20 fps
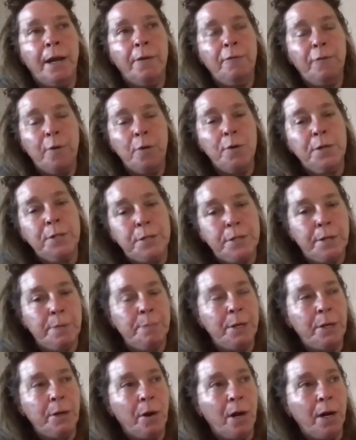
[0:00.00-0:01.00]
I focused a
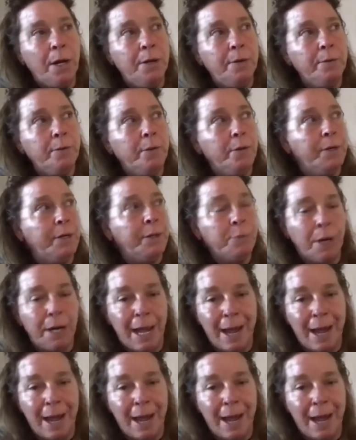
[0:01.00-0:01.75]
bit on learning what